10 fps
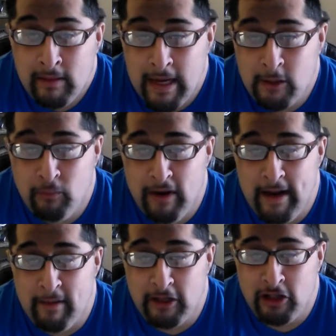that's
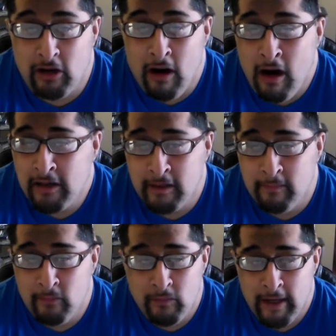pretty much
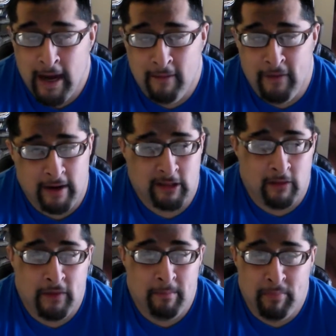awesome. You gotta think of
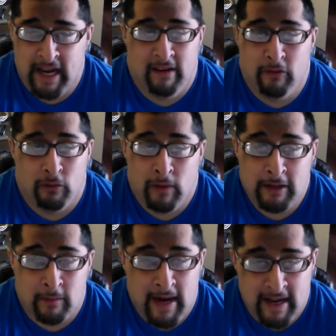something big for
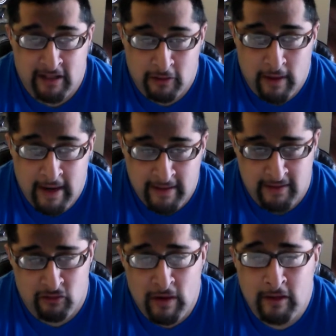WrestleMania 30, because
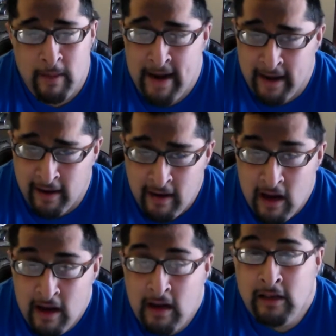it's WrestleMania
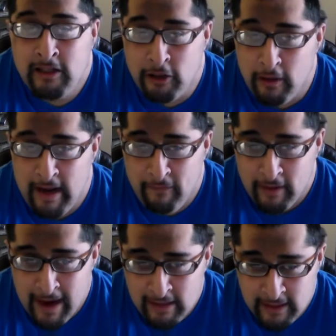30,
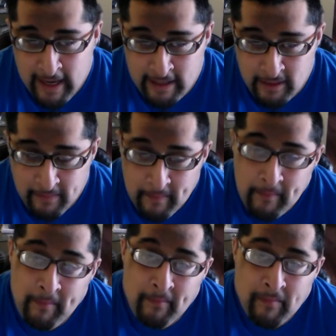for God's sakes.
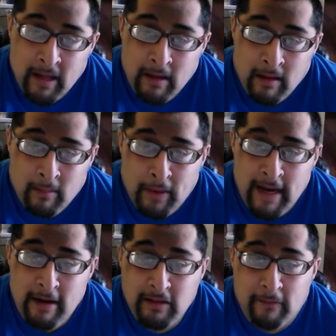But
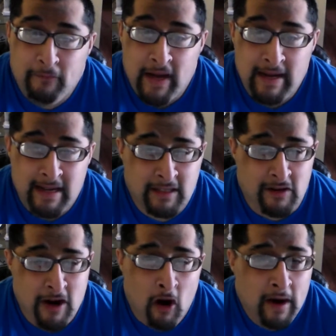here's the thing that's
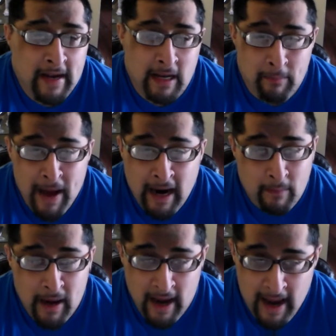gnawing in the back
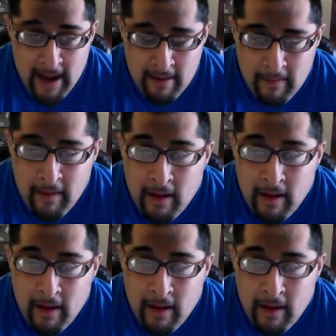of my head.